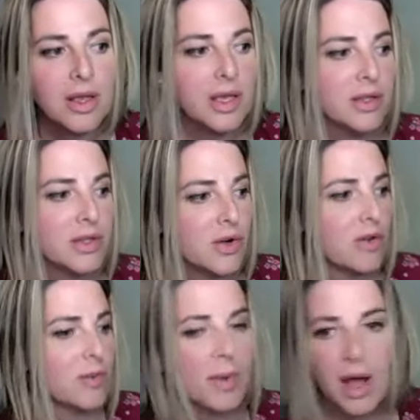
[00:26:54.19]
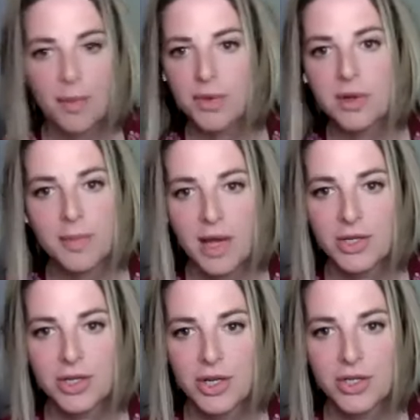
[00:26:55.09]
in sort of the popular
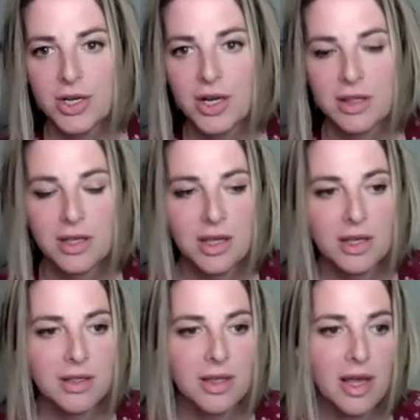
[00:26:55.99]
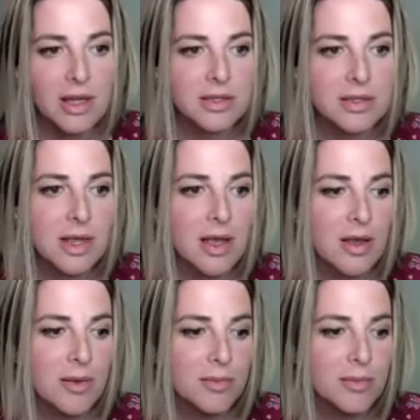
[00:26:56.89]
imagination i think that
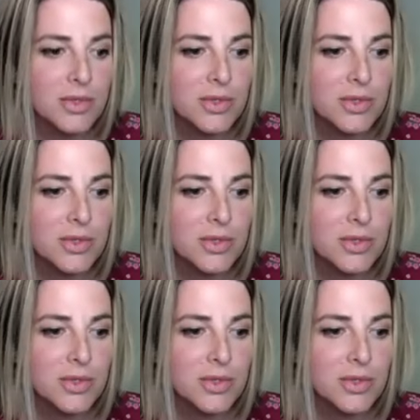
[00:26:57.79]
um,